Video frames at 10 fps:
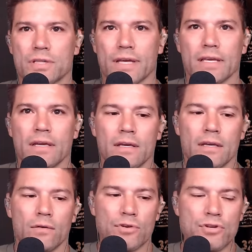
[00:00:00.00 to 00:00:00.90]
Like,
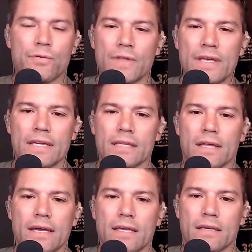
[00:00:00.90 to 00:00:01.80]
were you thinking
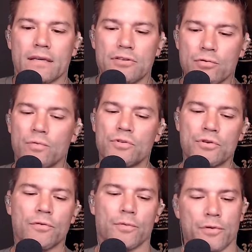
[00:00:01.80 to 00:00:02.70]
like you,
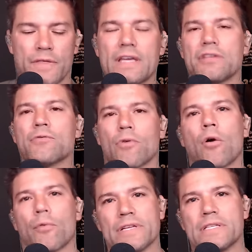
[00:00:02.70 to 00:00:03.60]
you, you're thinking you were
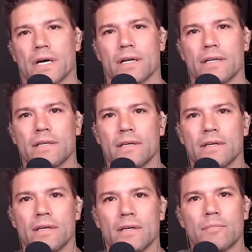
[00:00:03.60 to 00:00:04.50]
already done,
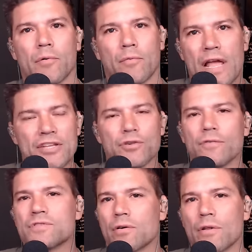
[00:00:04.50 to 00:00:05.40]
but we, had
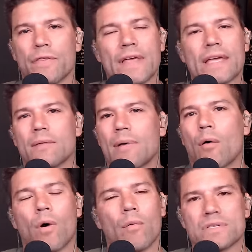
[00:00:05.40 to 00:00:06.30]
you started thinking about
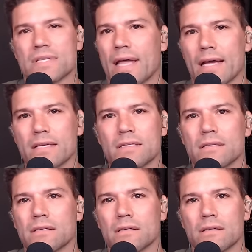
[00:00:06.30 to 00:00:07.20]
what was next?
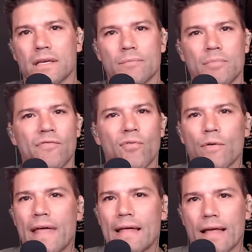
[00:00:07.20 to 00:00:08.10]
Like before
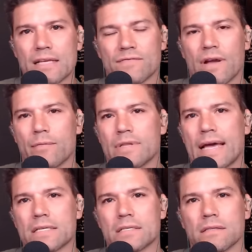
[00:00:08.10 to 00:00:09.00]
that last fight with
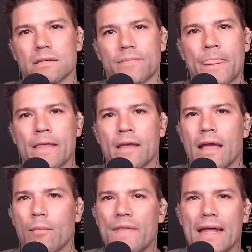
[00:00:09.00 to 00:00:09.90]
Gastelum,
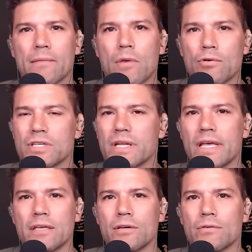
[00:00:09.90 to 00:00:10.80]
and when that emotion
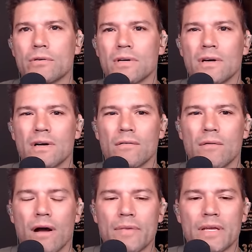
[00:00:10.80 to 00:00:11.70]
hit you,
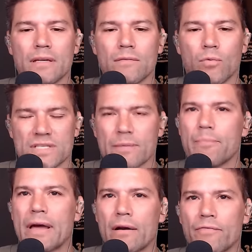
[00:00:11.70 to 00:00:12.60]
I mean, was it
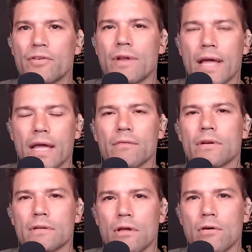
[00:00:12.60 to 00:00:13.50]
better for you to handle it
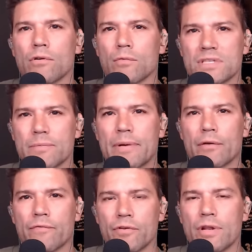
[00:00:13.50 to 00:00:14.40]
alone, or was it
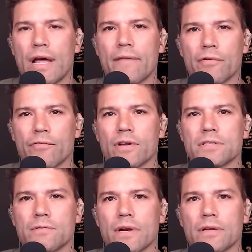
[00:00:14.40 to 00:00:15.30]
better for you to have your
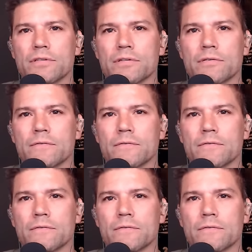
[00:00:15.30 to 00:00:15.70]
friends around you?